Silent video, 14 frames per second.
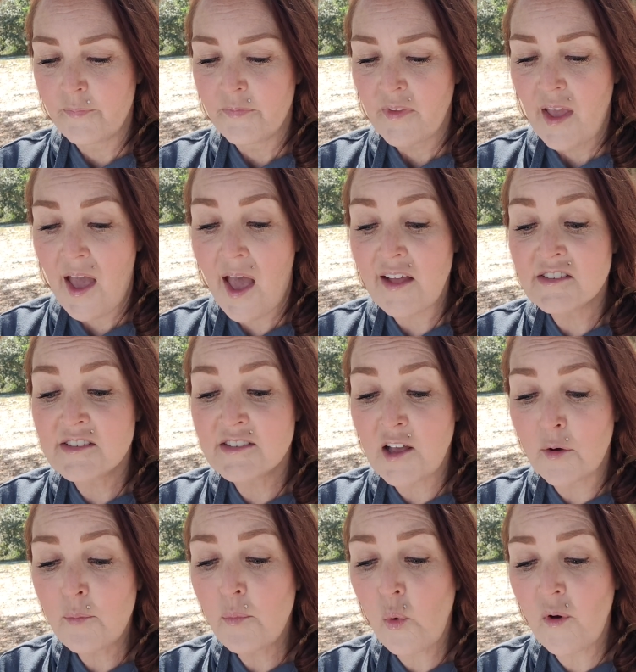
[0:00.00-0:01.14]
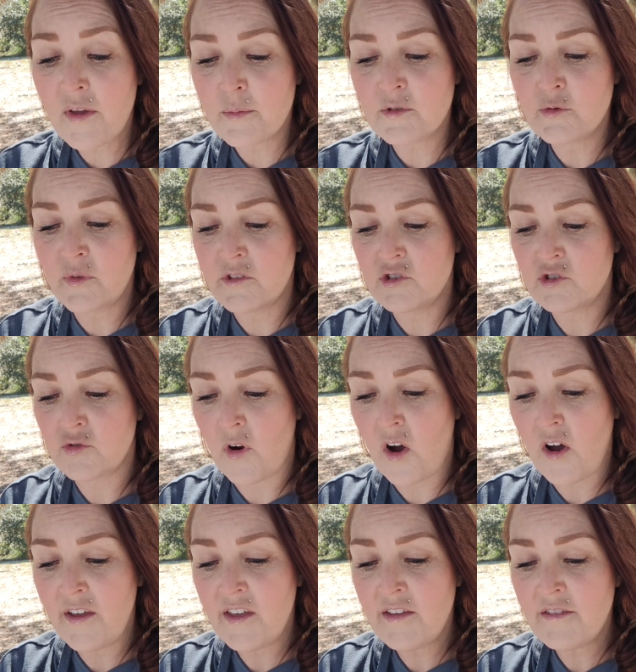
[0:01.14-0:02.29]
At some point between the
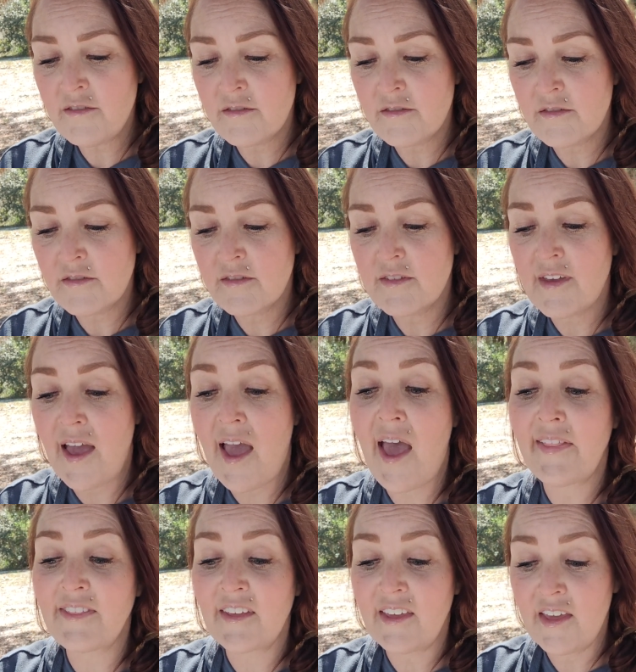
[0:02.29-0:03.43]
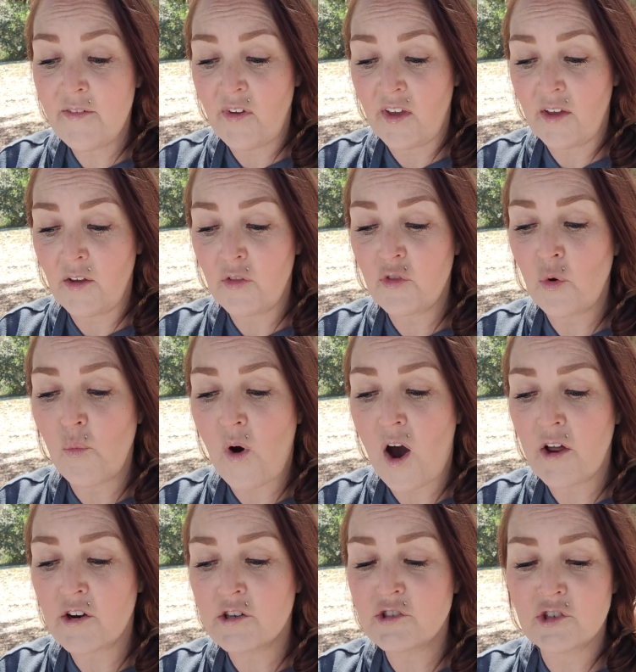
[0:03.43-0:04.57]
drawing and the giving, the water
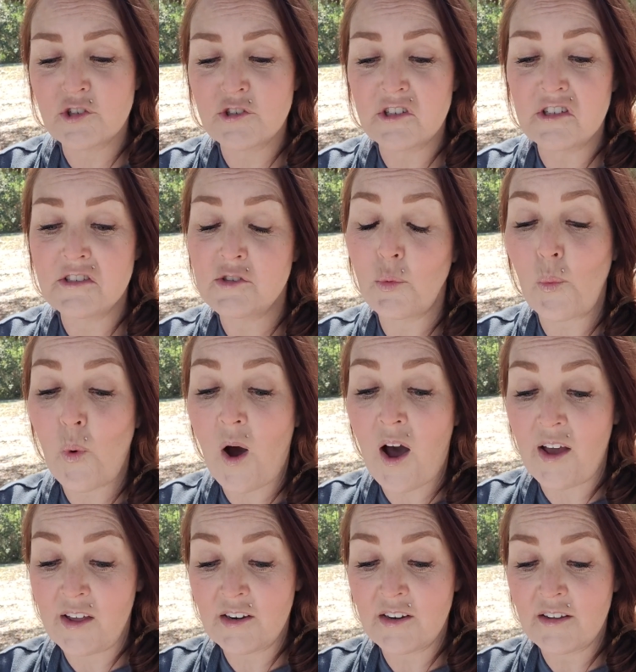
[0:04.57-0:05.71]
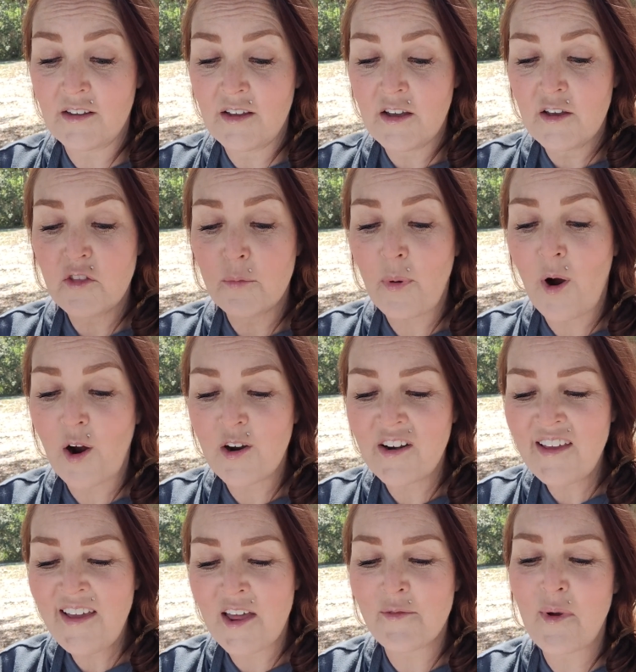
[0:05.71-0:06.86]
turned into wine. The party and
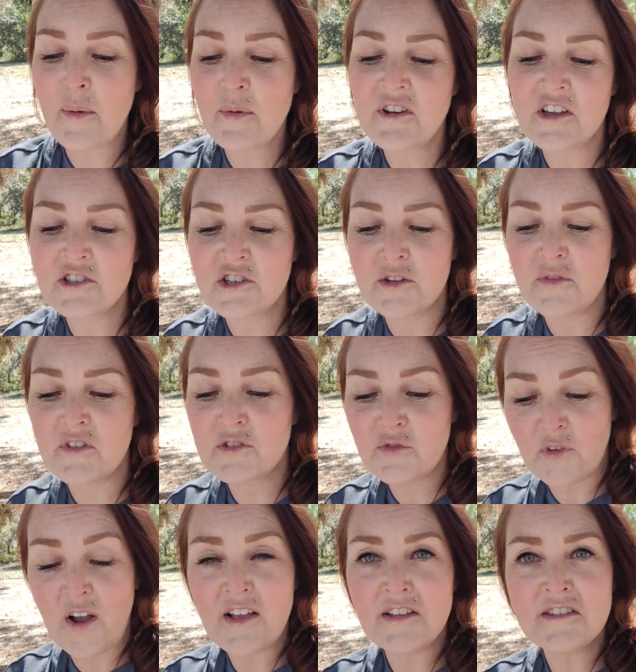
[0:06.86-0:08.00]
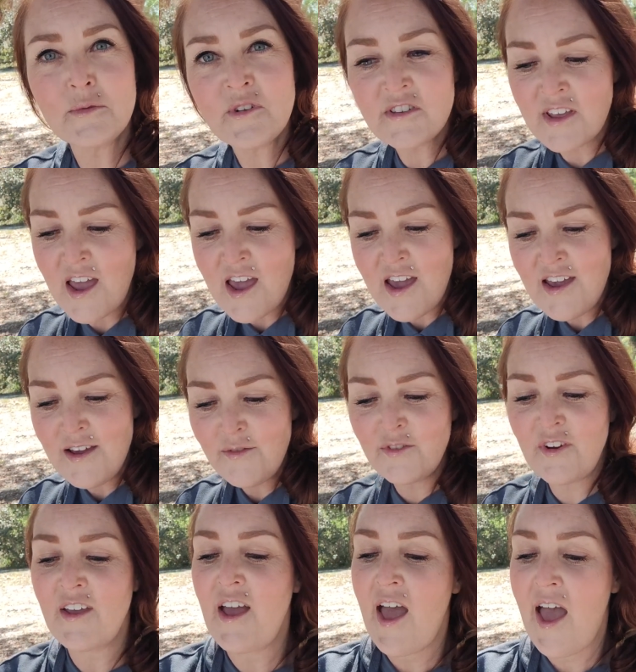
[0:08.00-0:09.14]
reputation of his friends were saved,
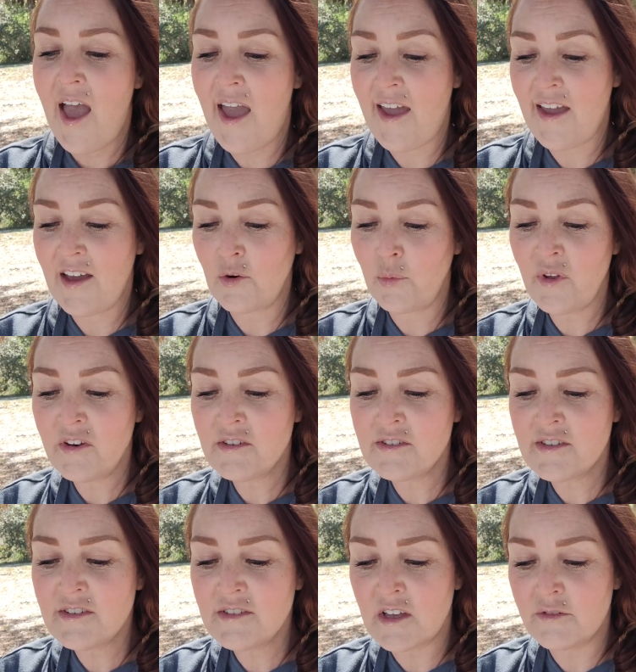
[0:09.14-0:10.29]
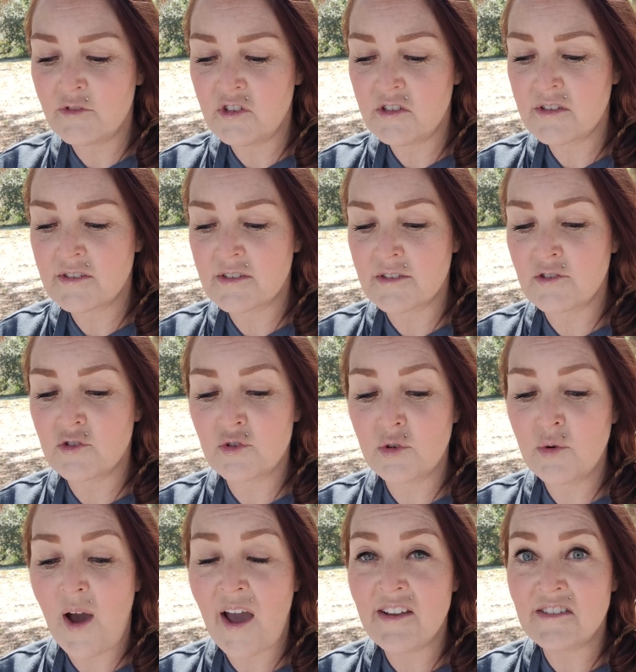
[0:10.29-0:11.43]
and witnesses of Jesus' true
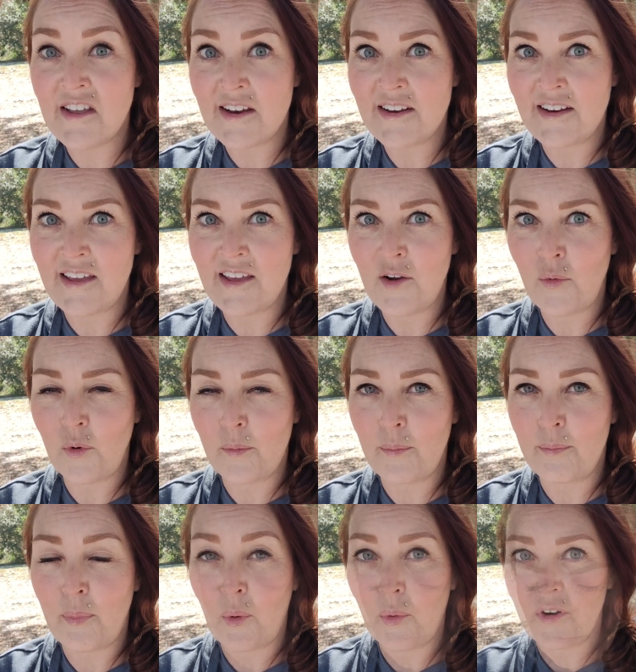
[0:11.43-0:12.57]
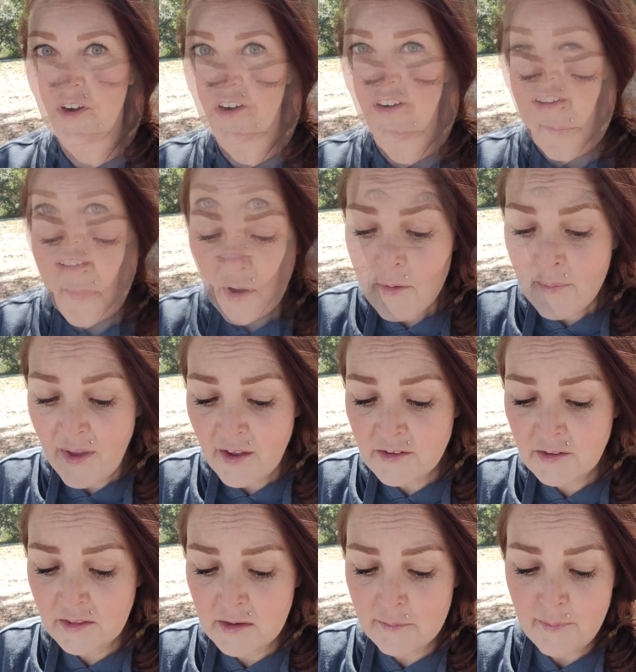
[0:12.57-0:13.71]
identity were born. Mary
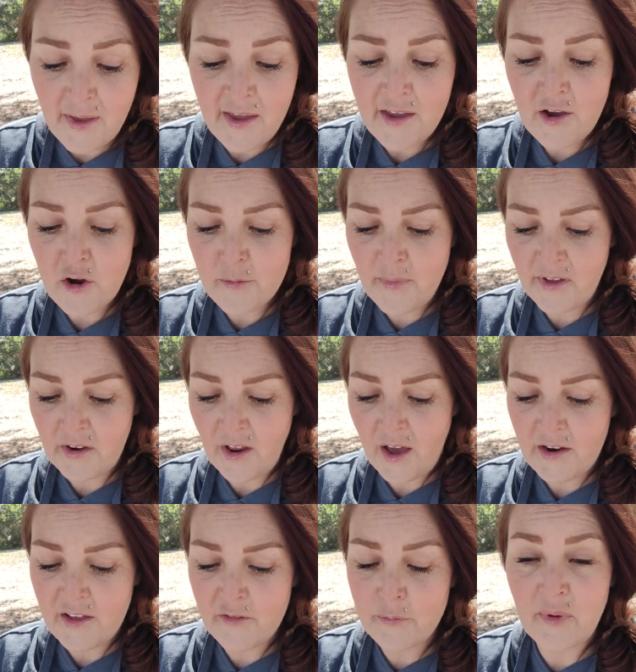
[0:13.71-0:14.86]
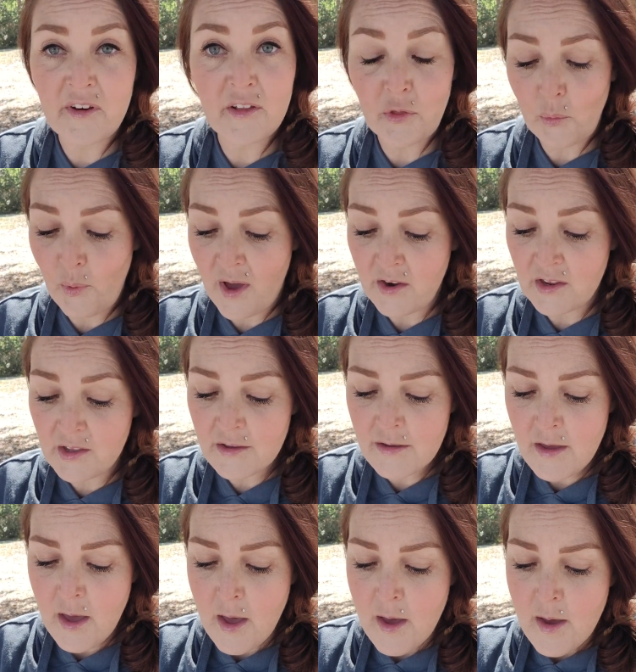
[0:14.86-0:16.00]
Magdalene may or may not have been at the
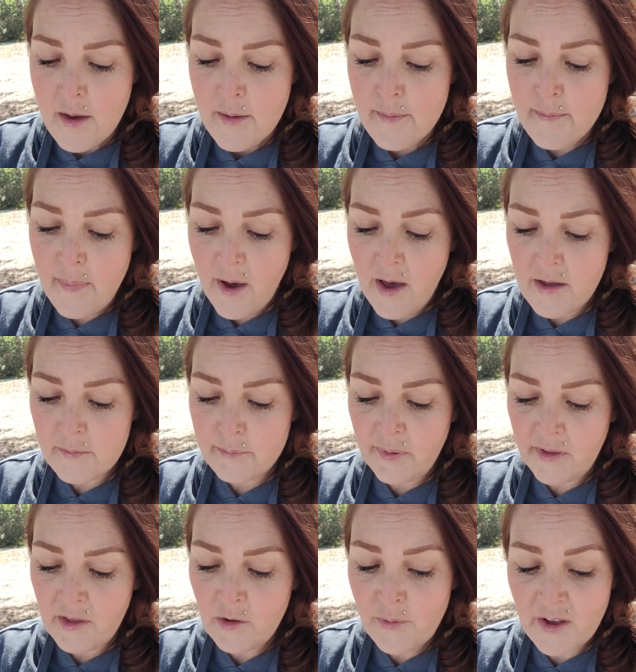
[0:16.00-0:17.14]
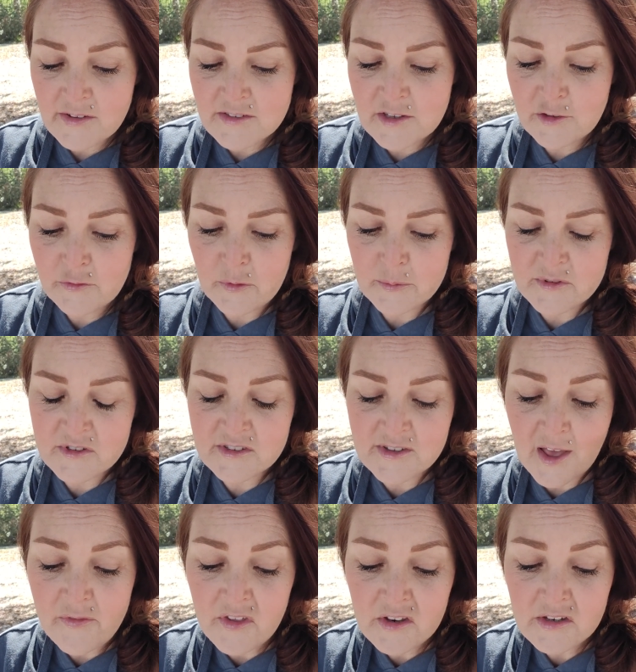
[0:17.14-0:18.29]
wedding, but being rescued from
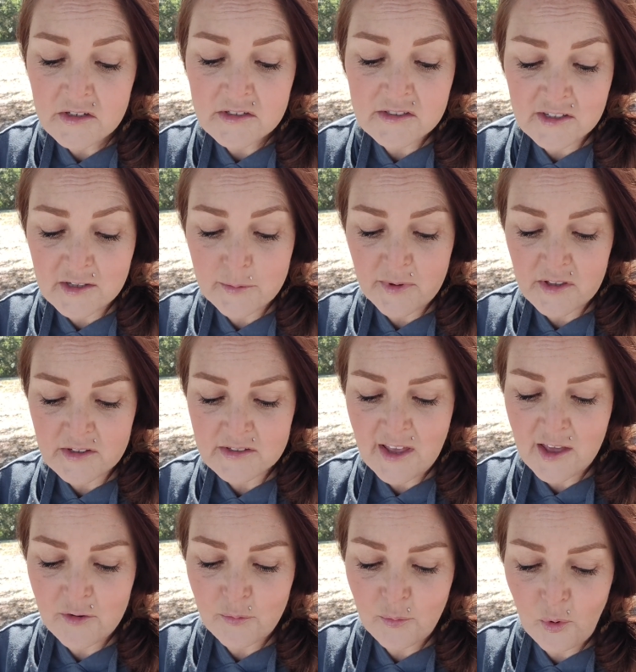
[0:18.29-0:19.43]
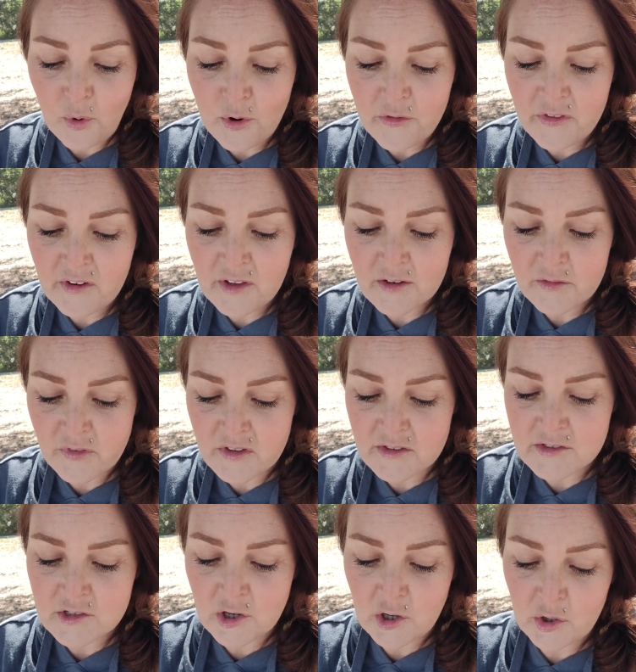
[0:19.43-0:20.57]
seven demons had more than
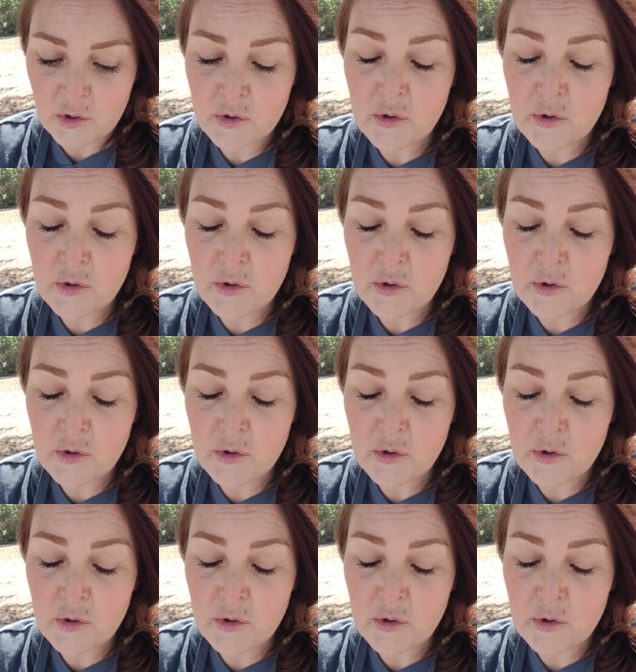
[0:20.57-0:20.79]
convinced her